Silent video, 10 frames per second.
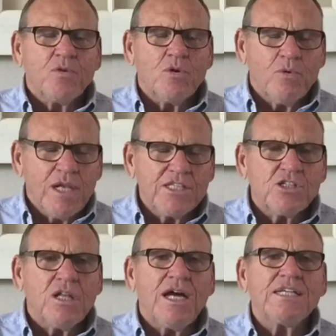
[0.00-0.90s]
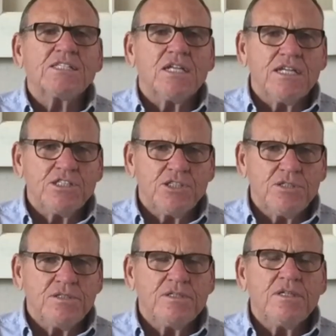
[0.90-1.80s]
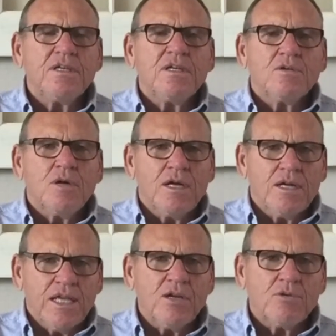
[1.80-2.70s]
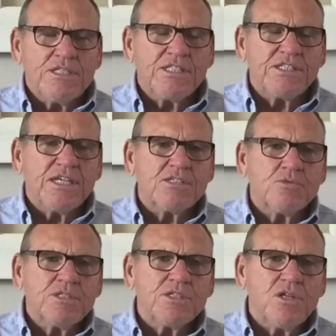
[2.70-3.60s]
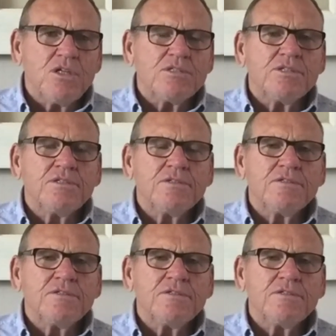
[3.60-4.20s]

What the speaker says: or relational isolation increases as a result.